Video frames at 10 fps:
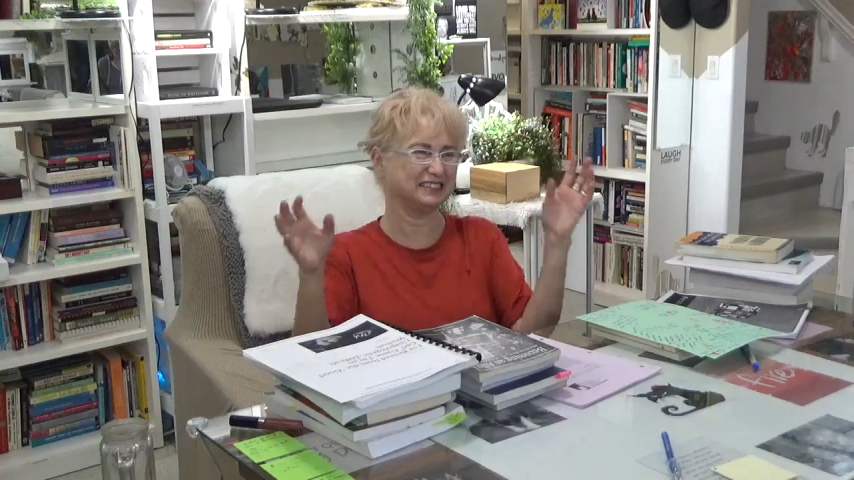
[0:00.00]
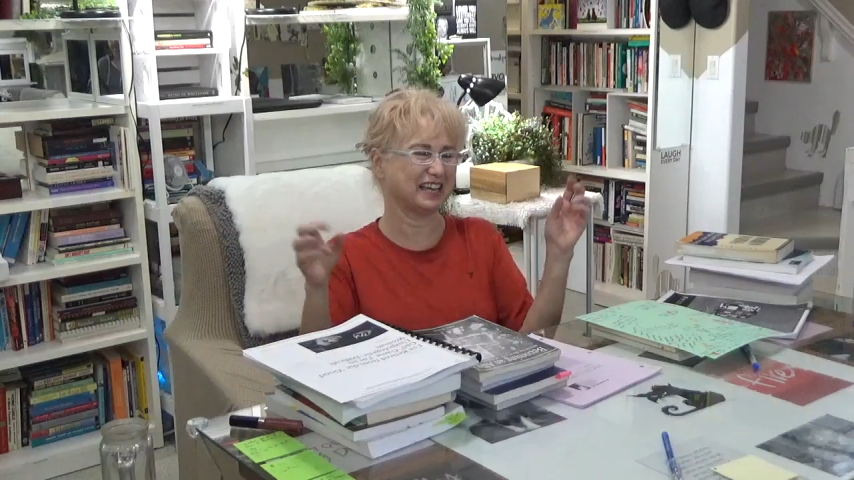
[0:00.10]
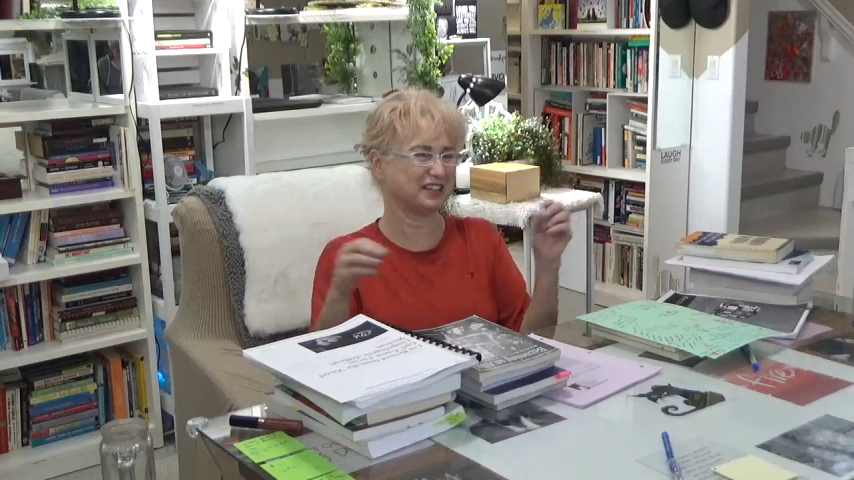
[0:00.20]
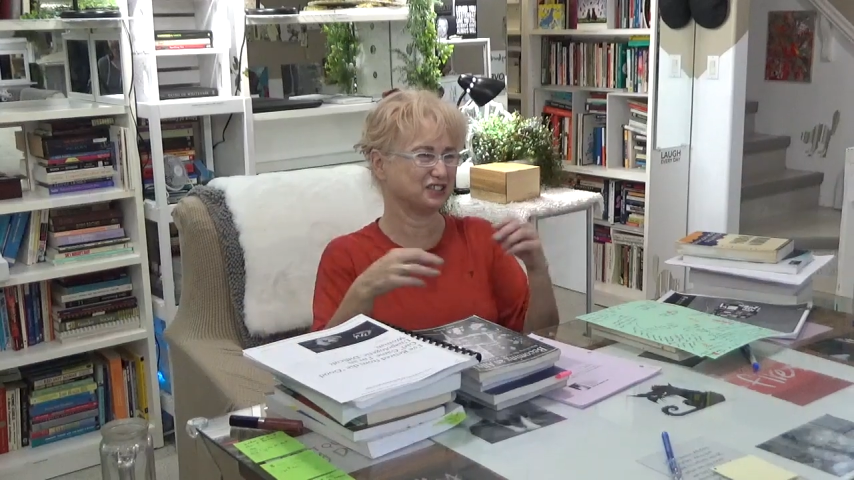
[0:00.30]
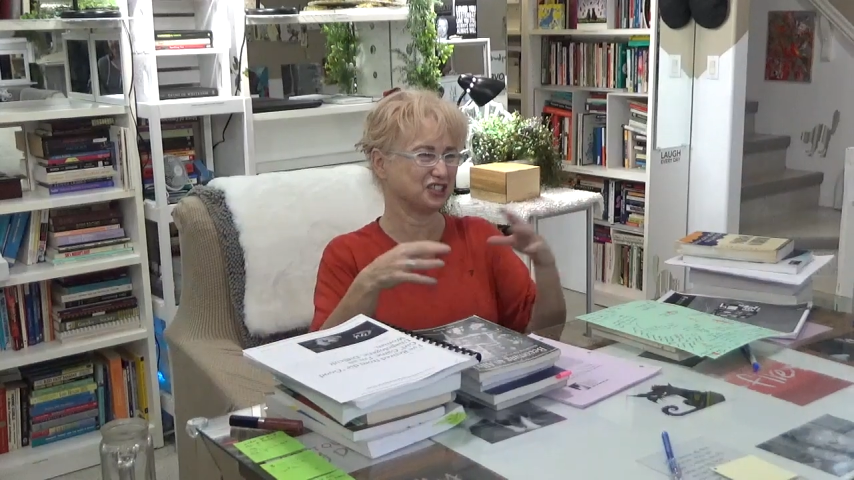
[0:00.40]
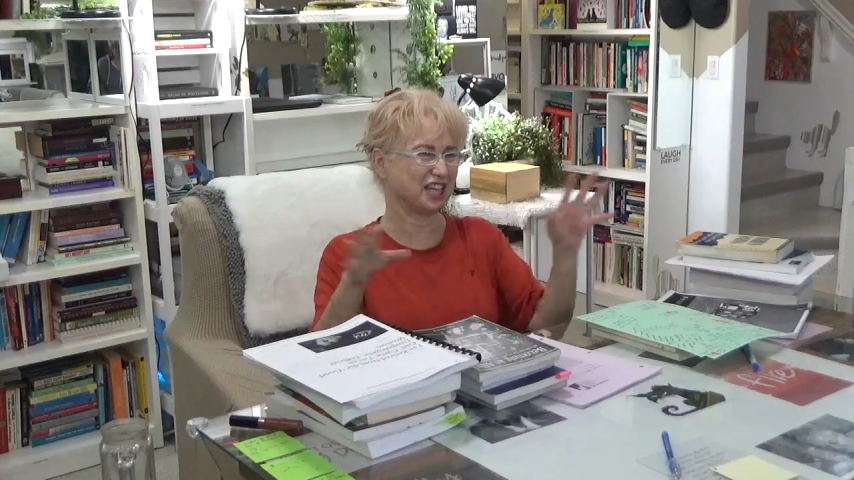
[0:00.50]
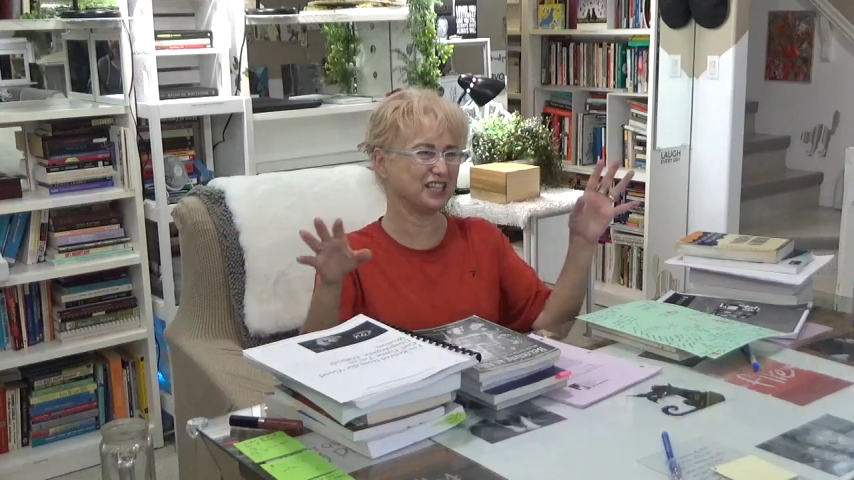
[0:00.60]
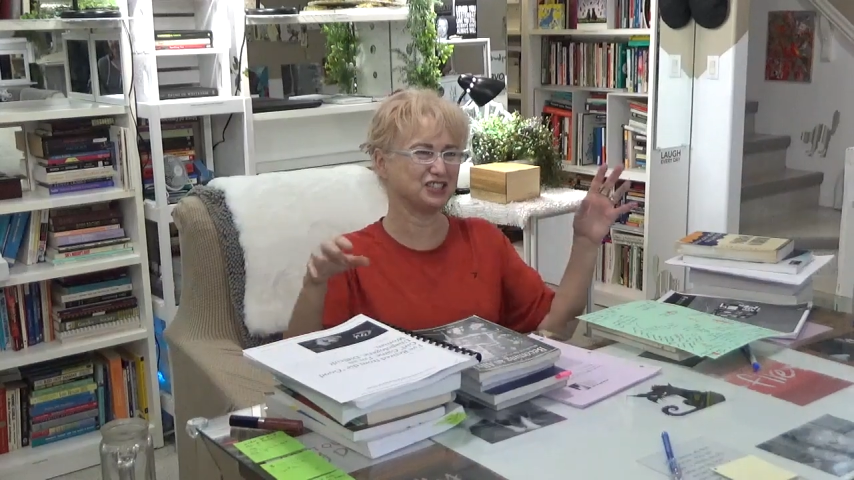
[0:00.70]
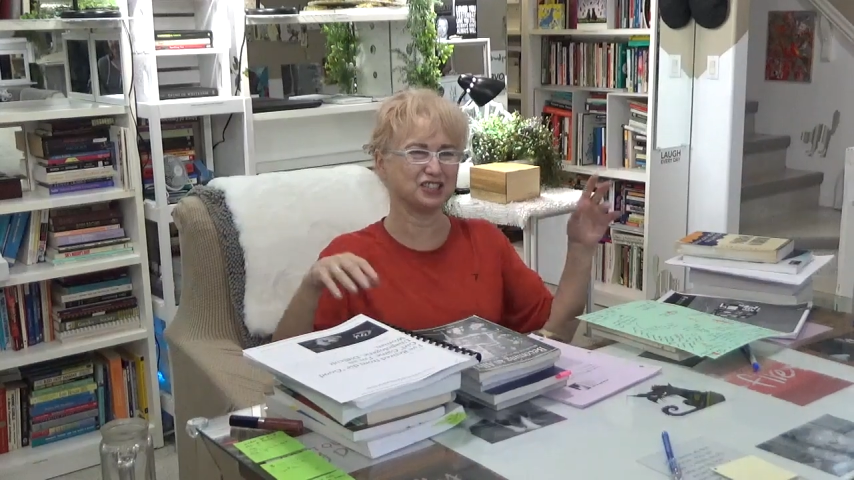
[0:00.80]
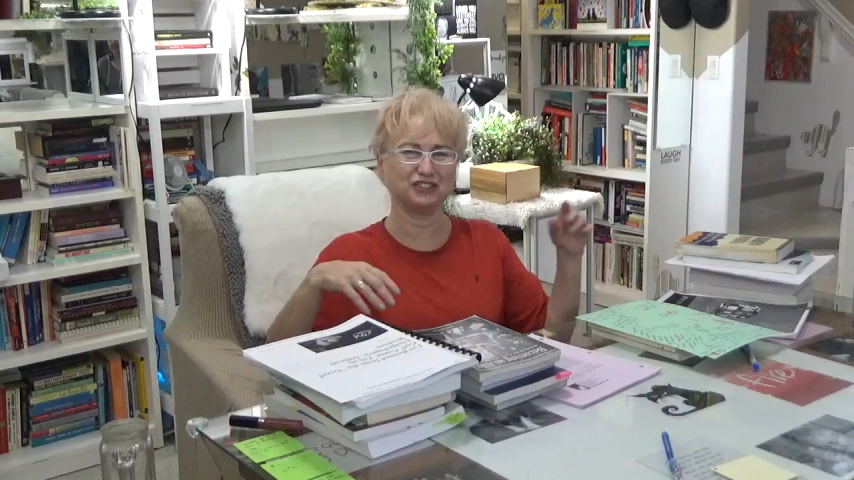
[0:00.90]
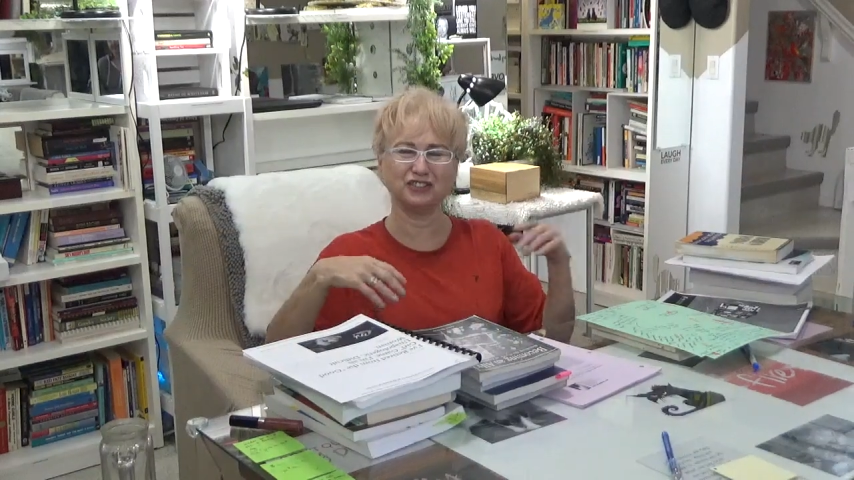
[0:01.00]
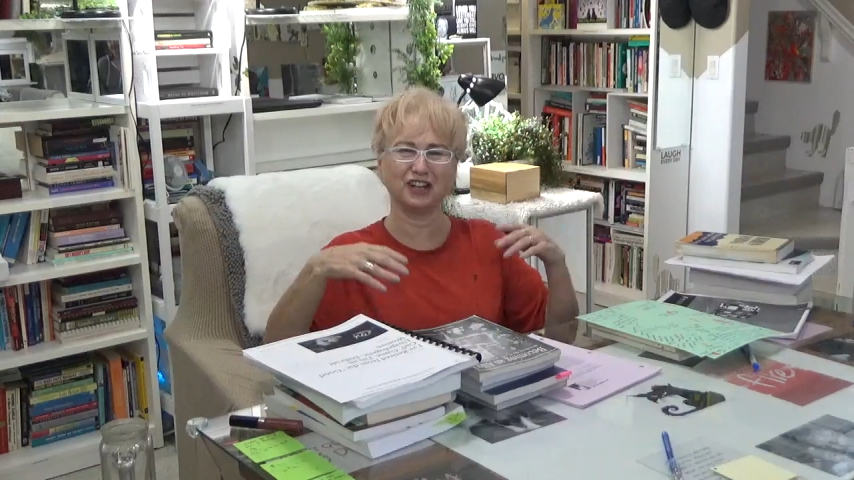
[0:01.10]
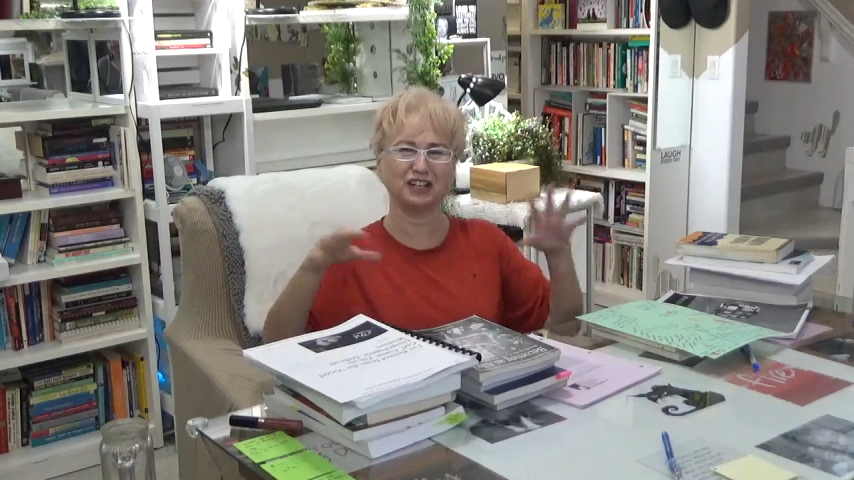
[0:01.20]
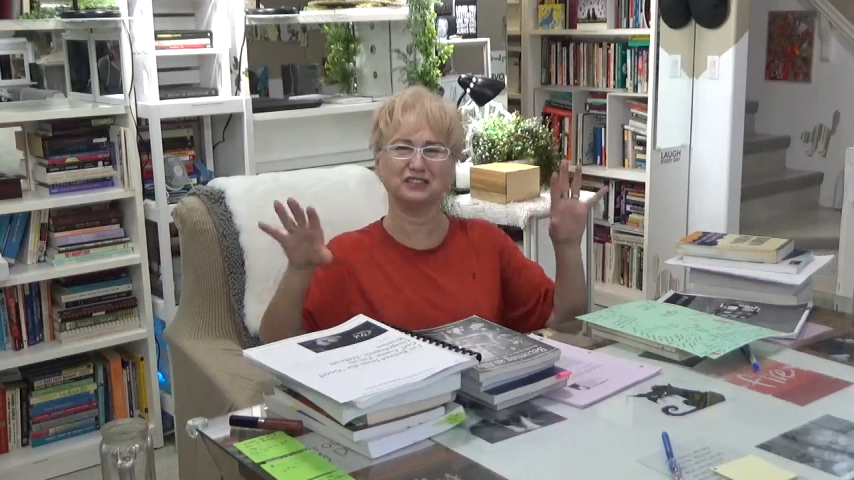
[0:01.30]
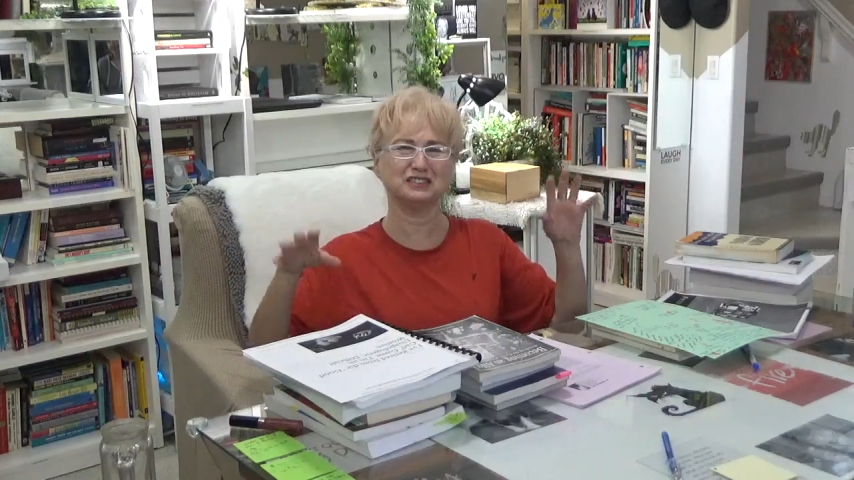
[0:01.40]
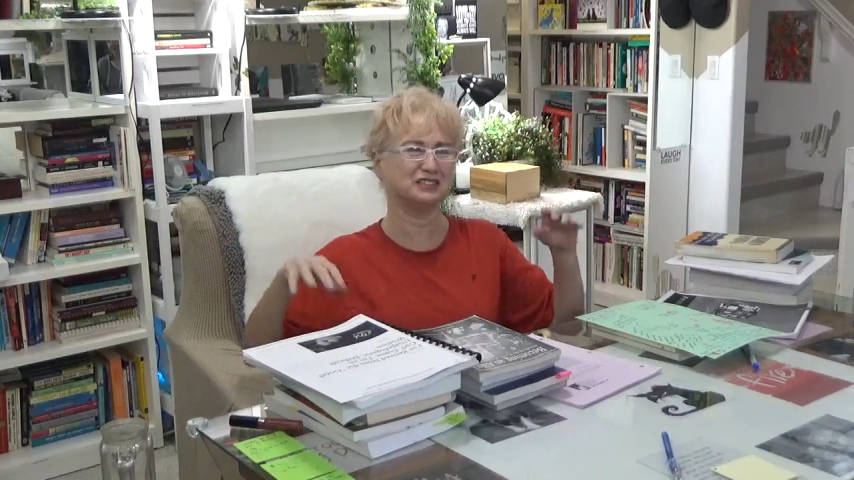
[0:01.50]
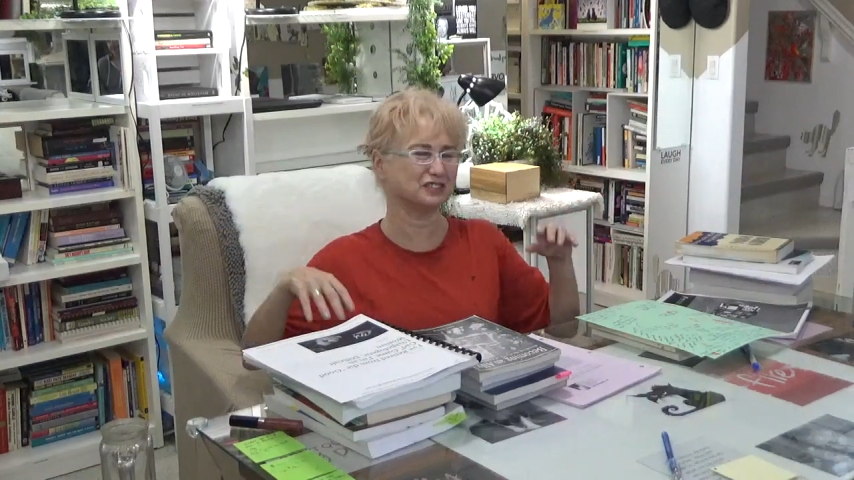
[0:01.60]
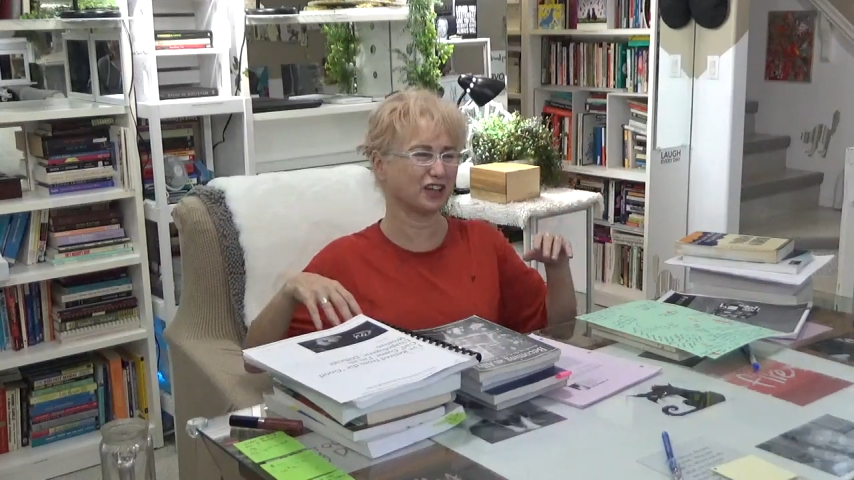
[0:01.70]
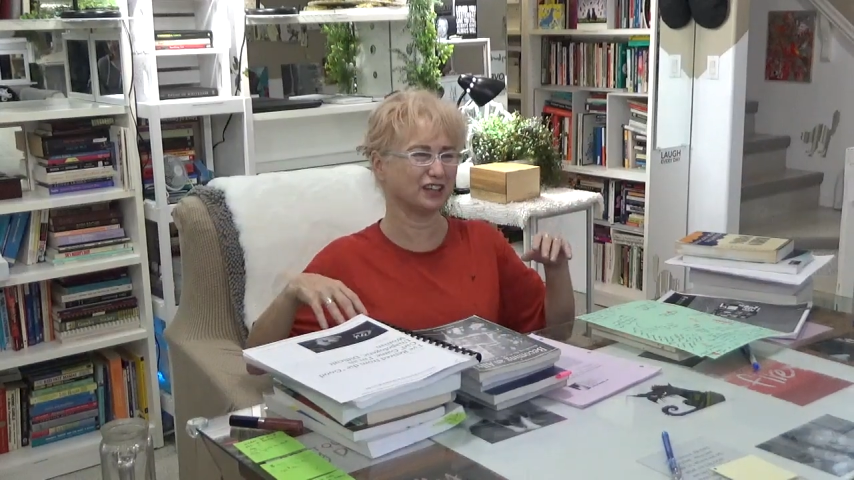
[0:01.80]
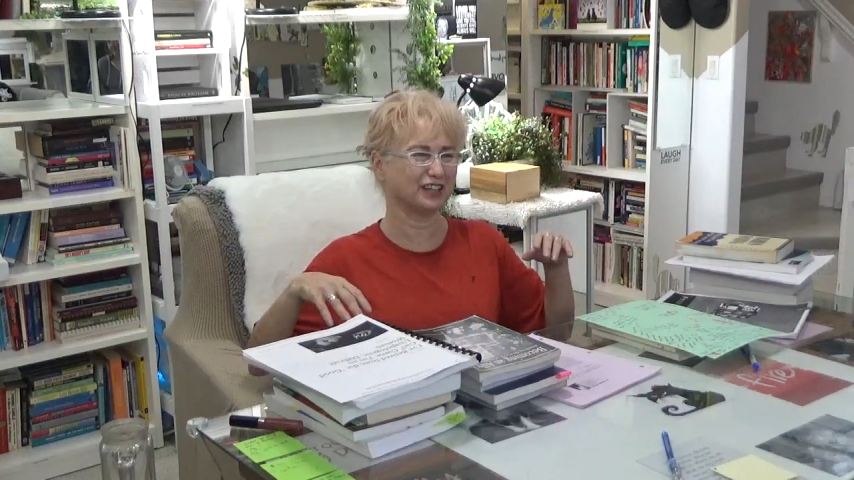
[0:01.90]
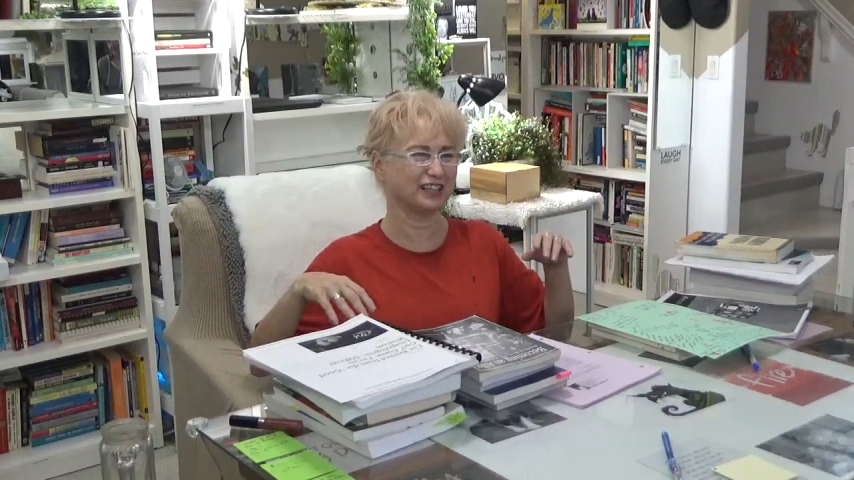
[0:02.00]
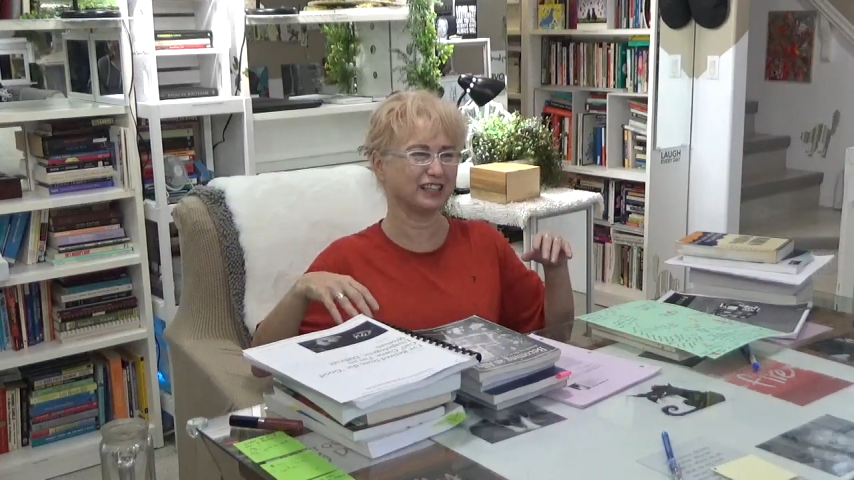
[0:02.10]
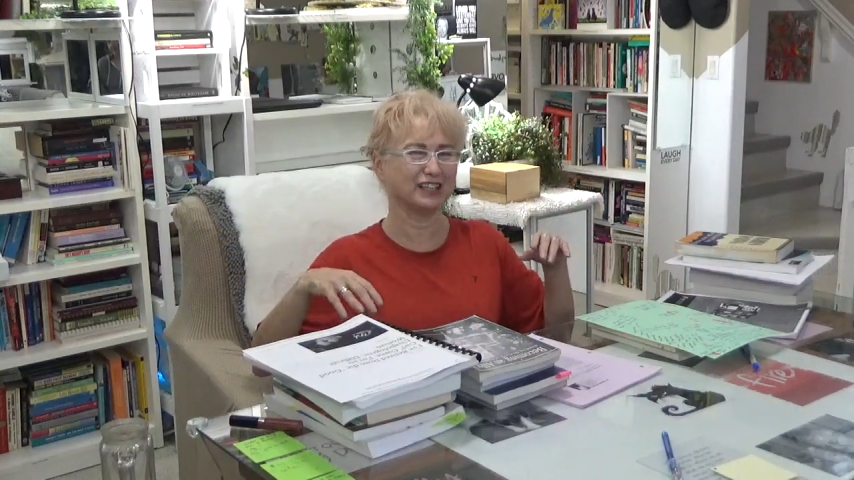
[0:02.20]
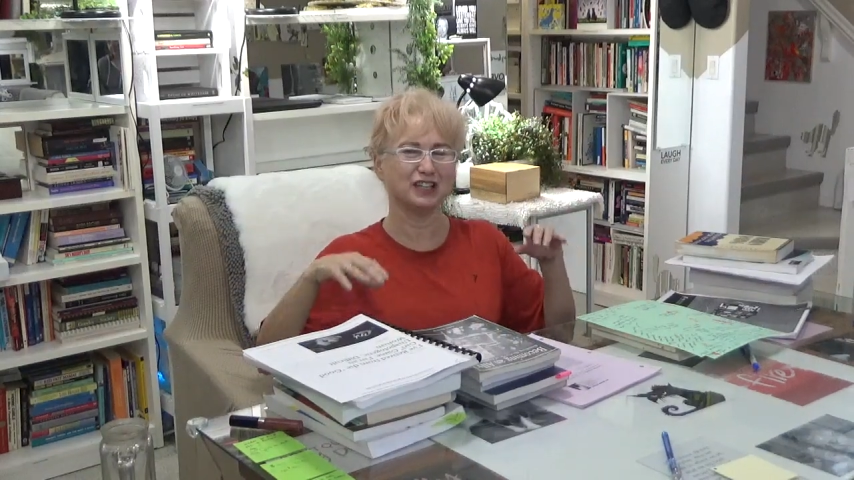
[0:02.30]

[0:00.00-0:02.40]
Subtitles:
that or change it or not even start on it.